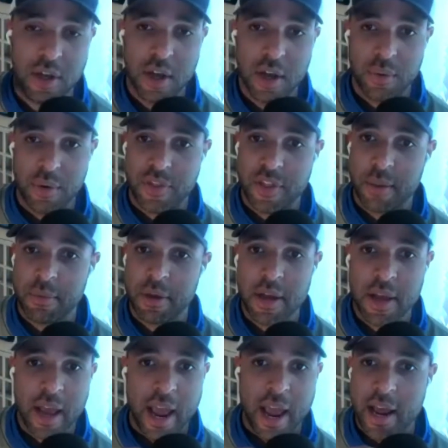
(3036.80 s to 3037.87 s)
with them.
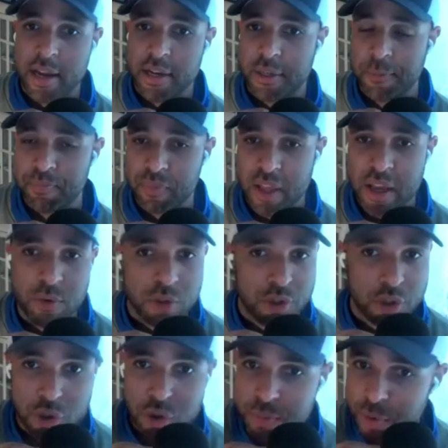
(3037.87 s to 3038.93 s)
And it was
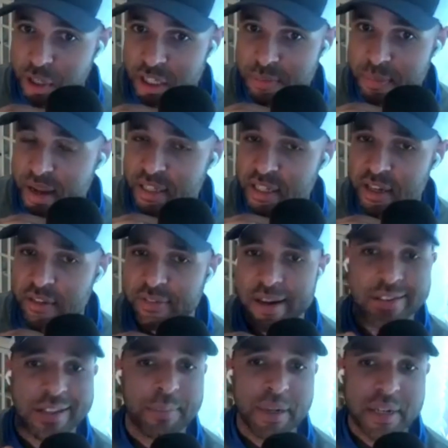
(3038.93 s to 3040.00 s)
super expensive. And I was
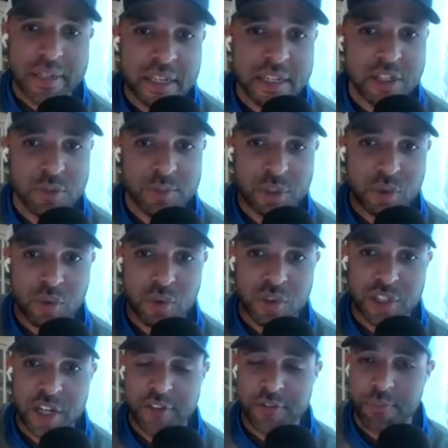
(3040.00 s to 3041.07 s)
like, but it does so much cool
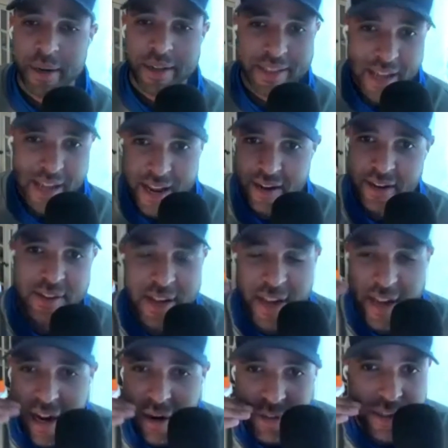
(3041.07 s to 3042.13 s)
stuff. But at the end of the
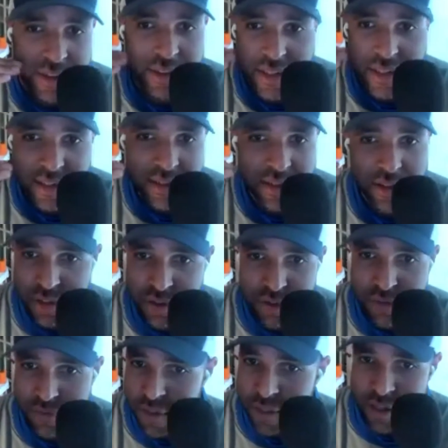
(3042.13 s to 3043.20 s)
day, I was like, this is too
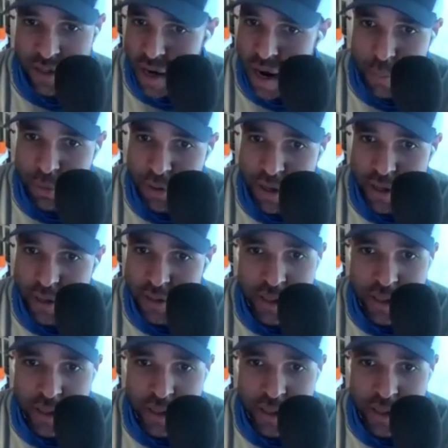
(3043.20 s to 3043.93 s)
fucking complicated. Like,